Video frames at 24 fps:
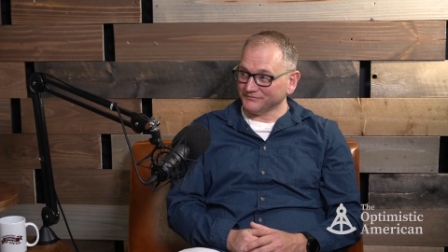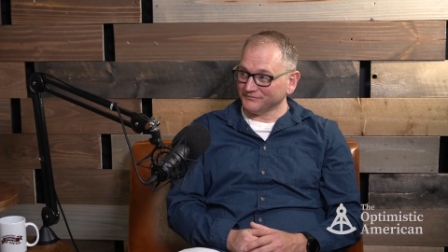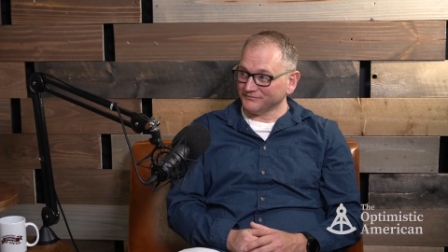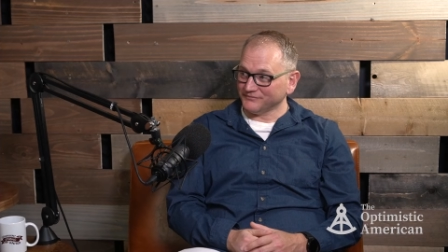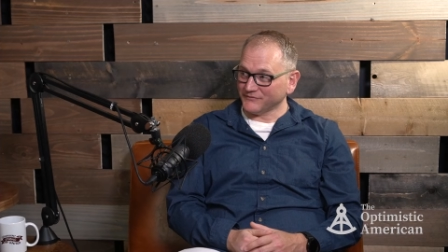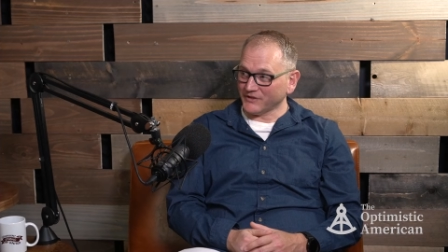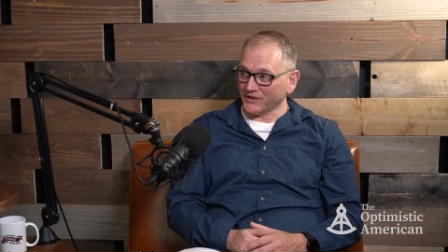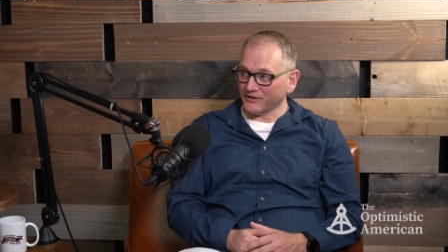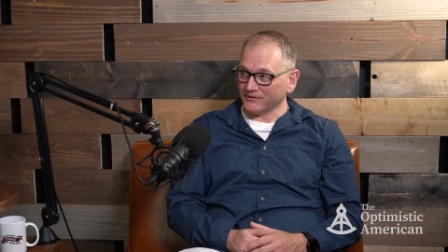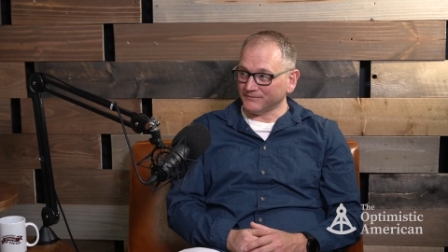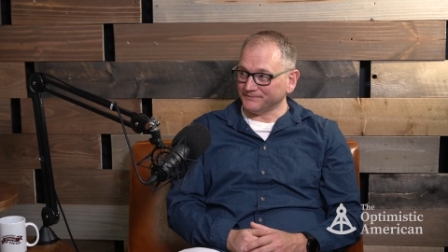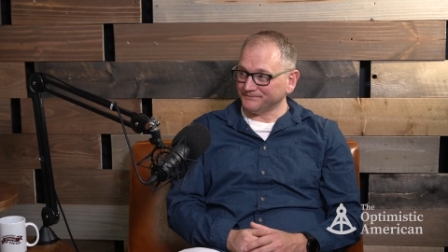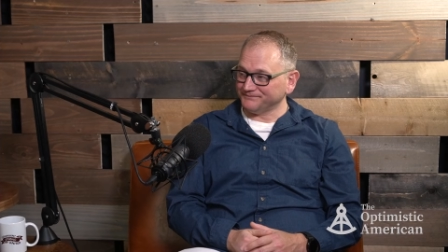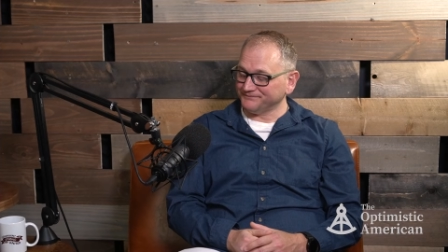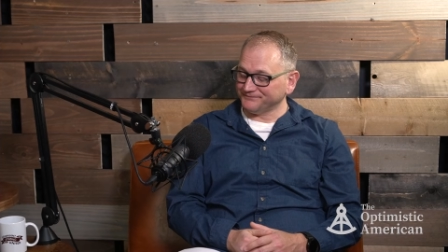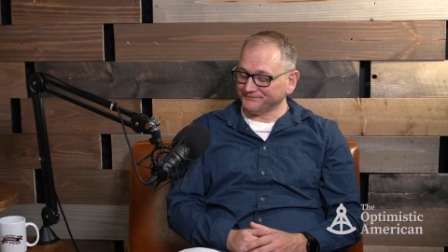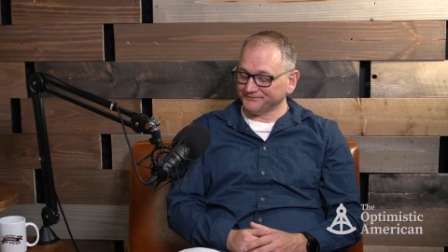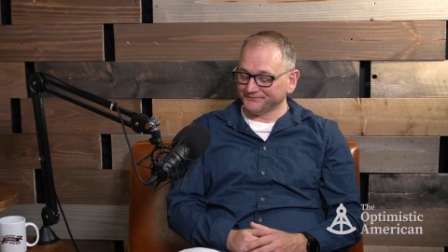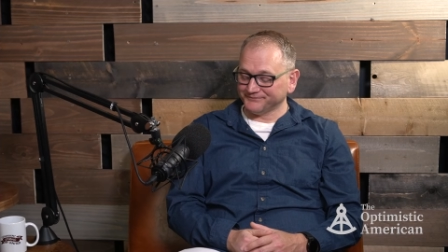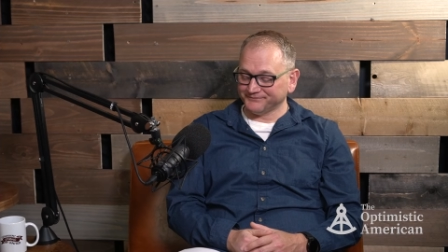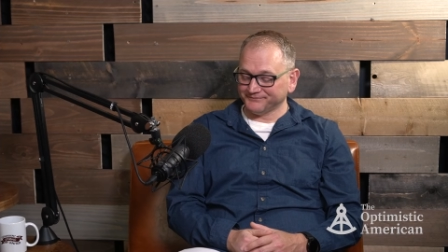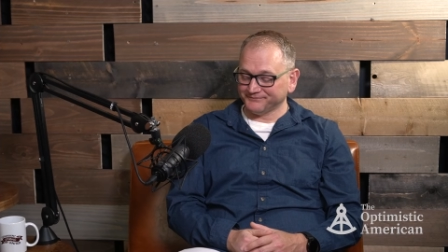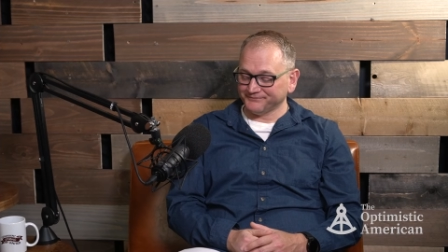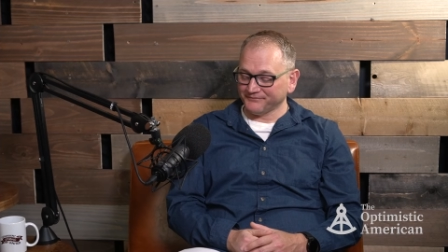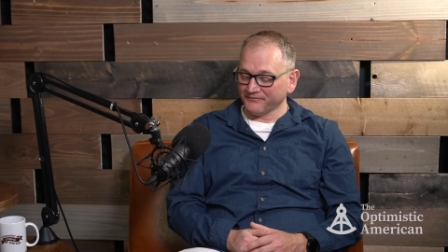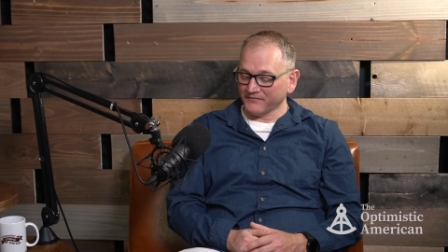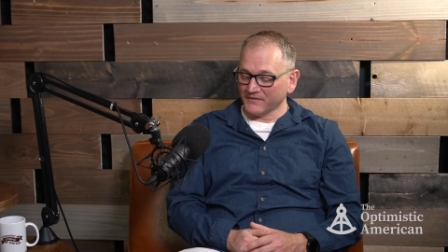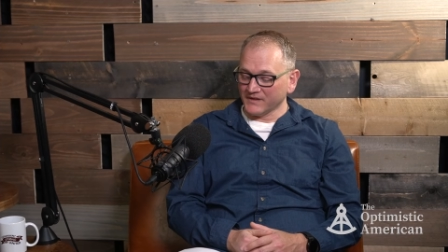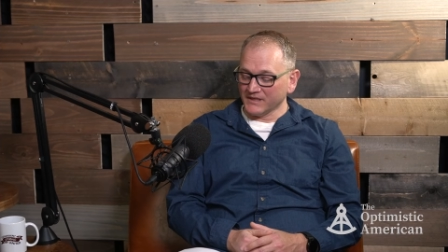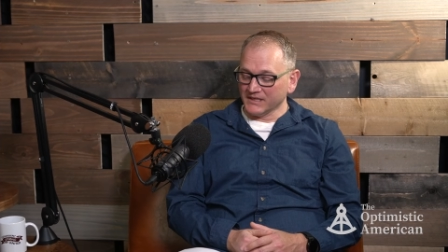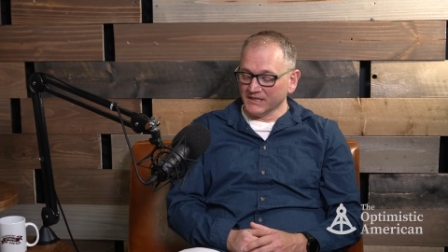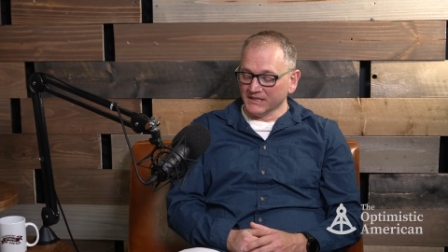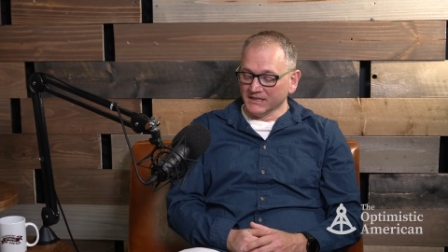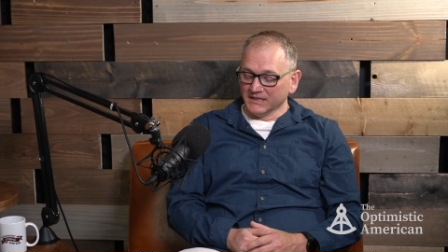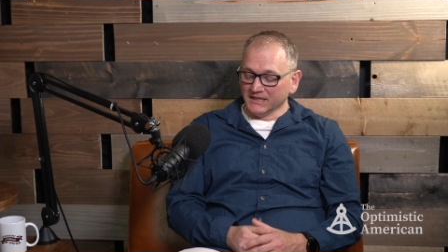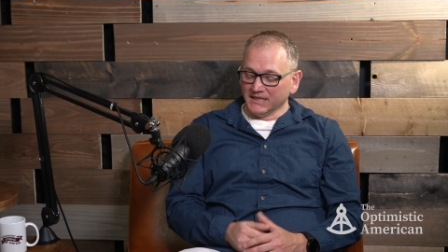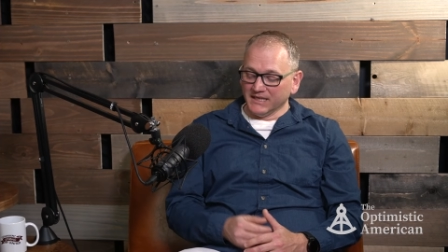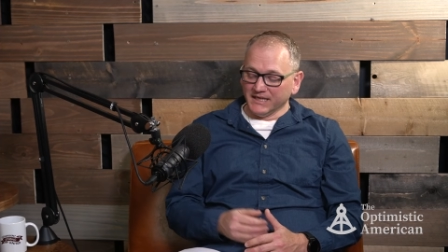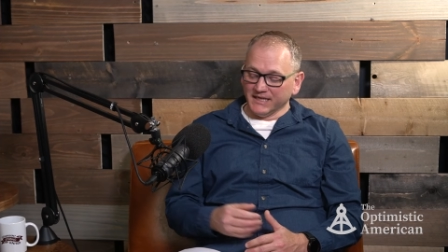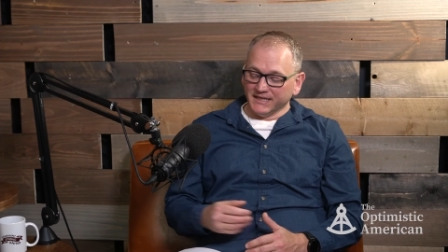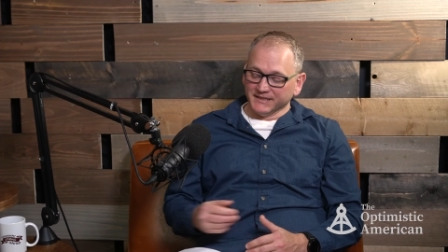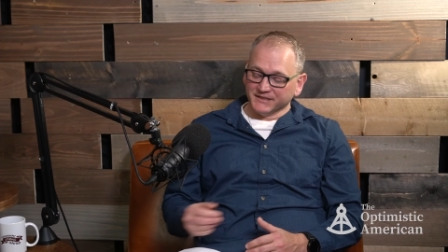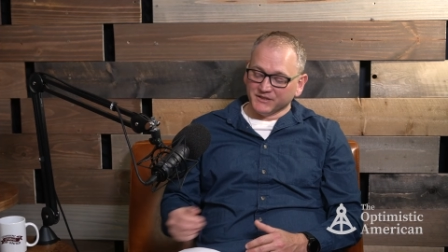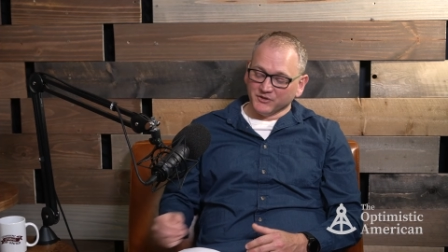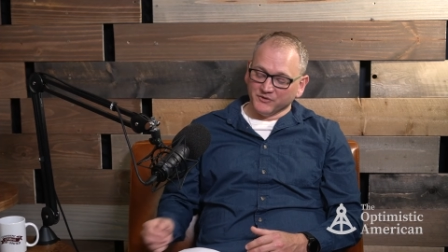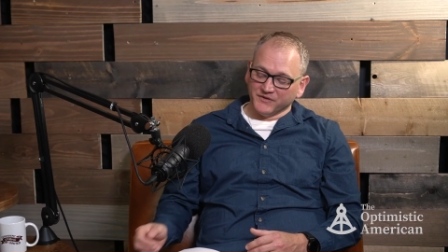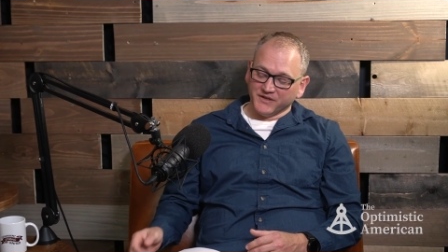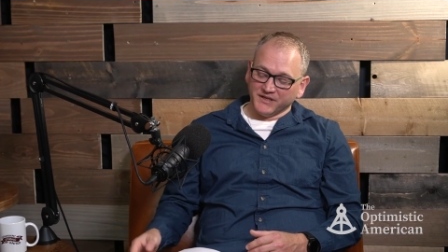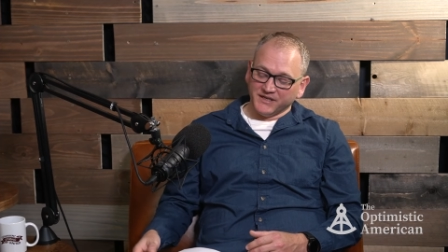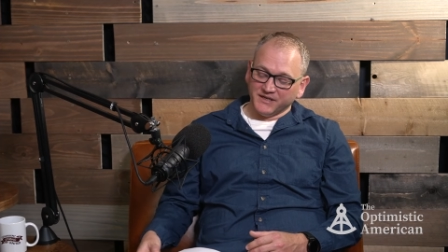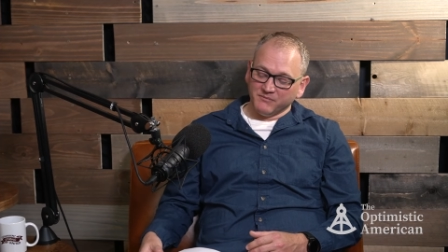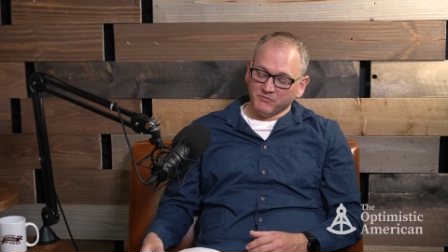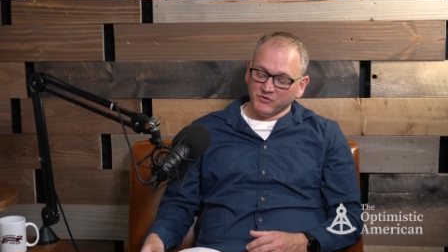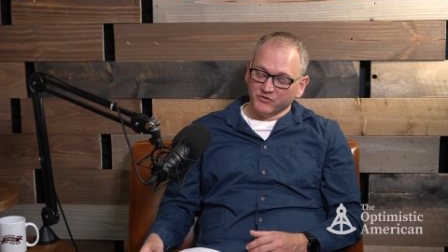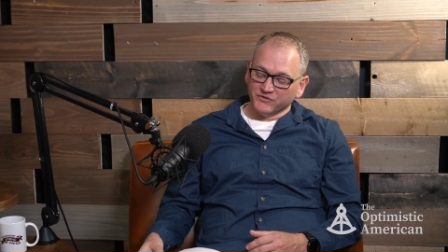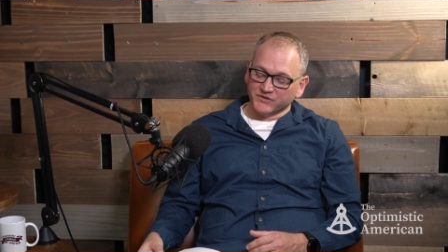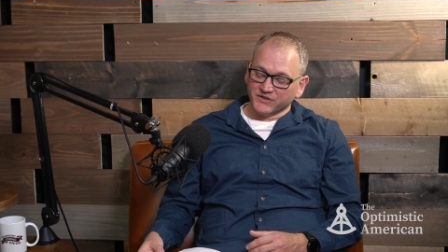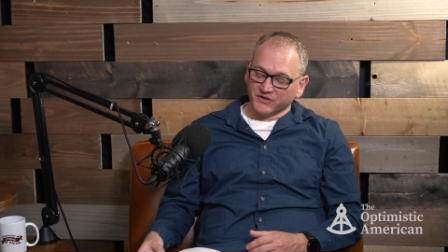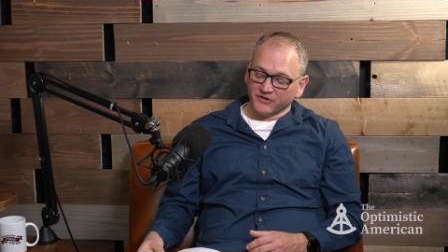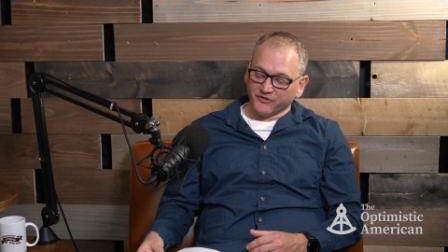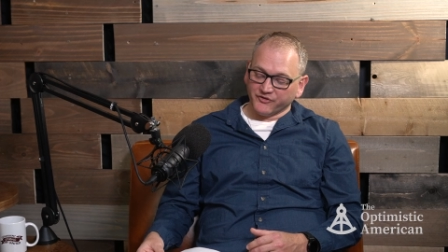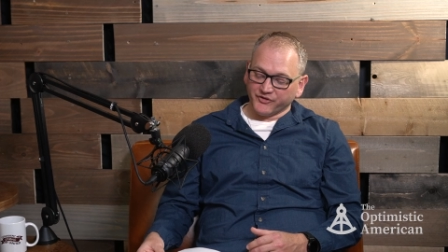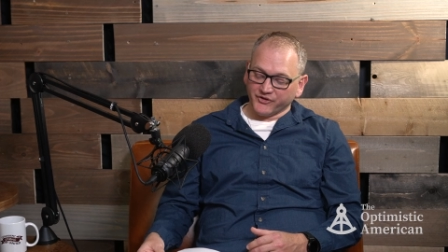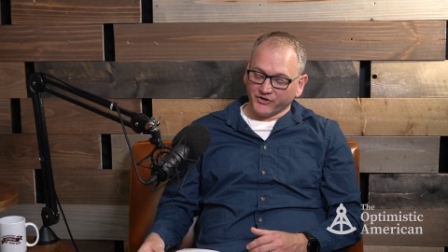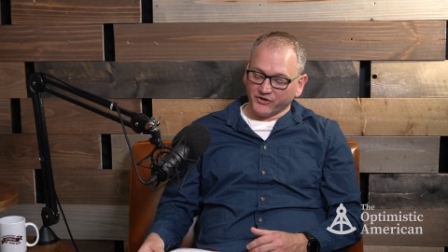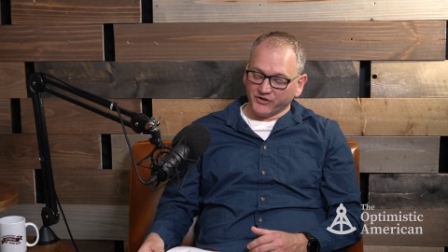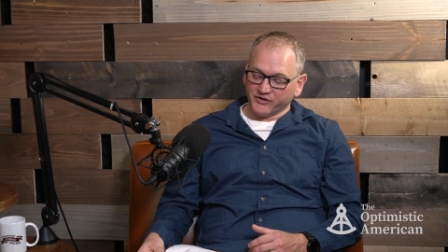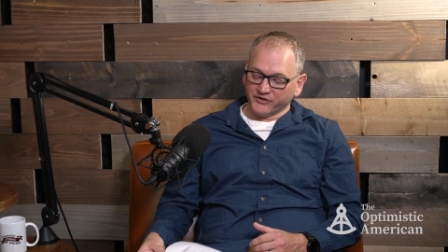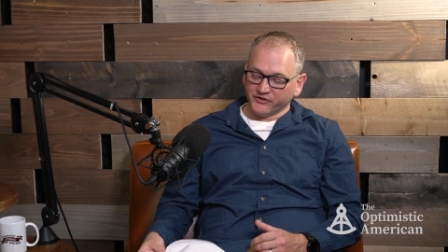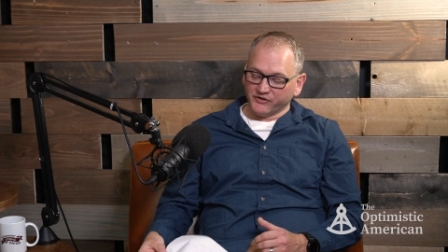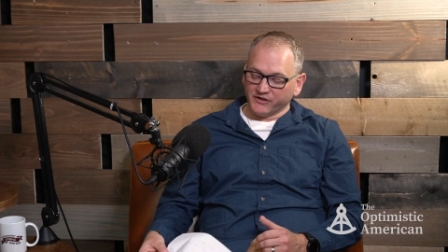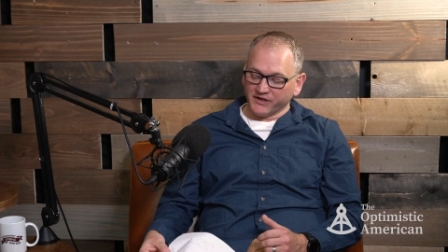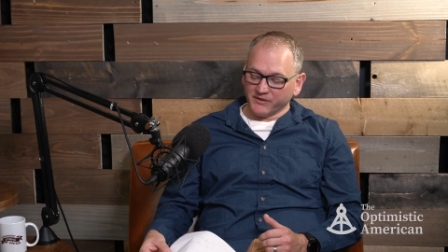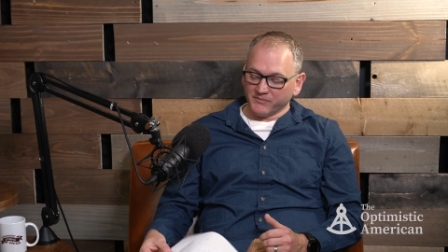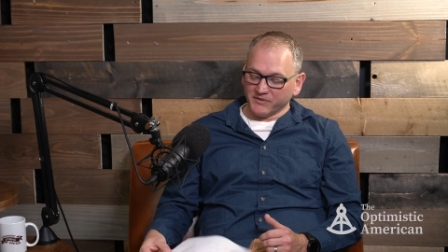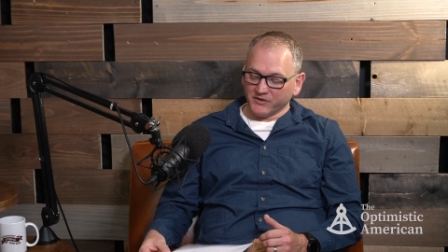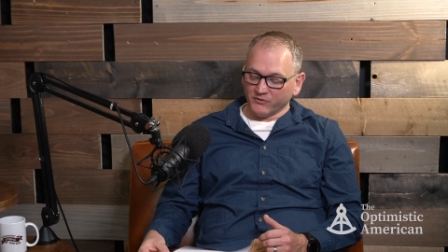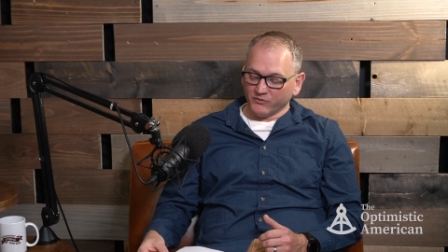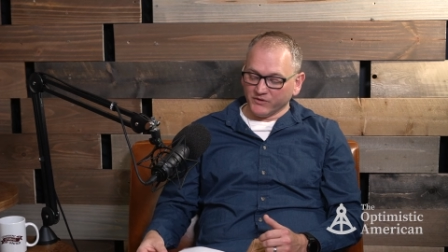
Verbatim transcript: Right. No. Yeah. So then he moves to the third agreement,